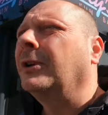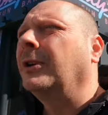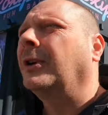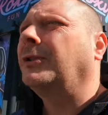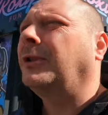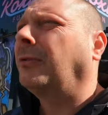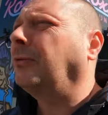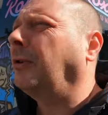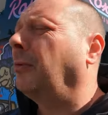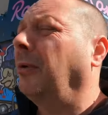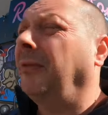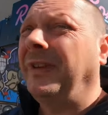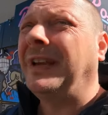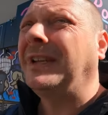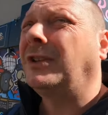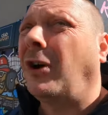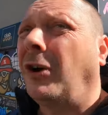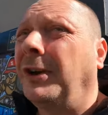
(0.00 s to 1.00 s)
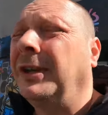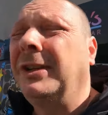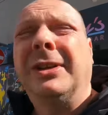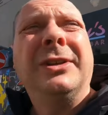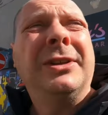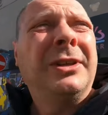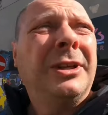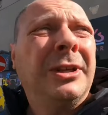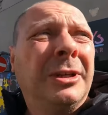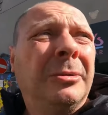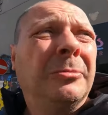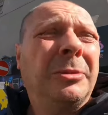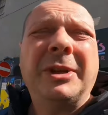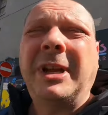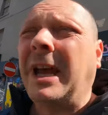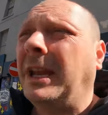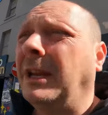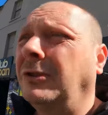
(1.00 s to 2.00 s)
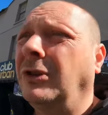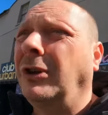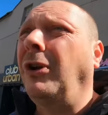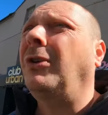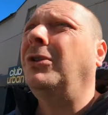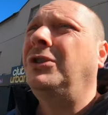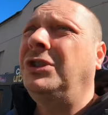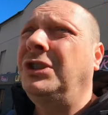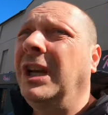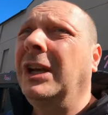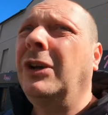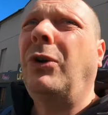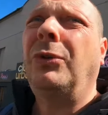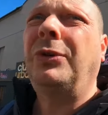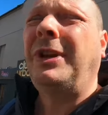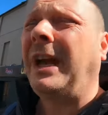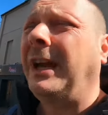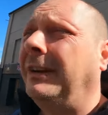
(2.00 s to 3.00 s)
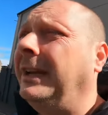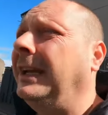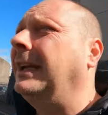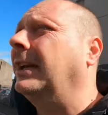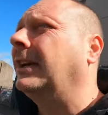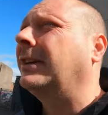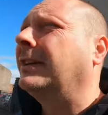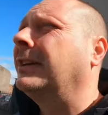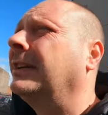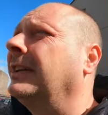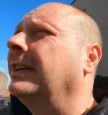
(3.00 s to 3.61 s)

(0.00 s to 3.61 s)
I don't know if he died. But yeah, there's a lot of shit gone down here.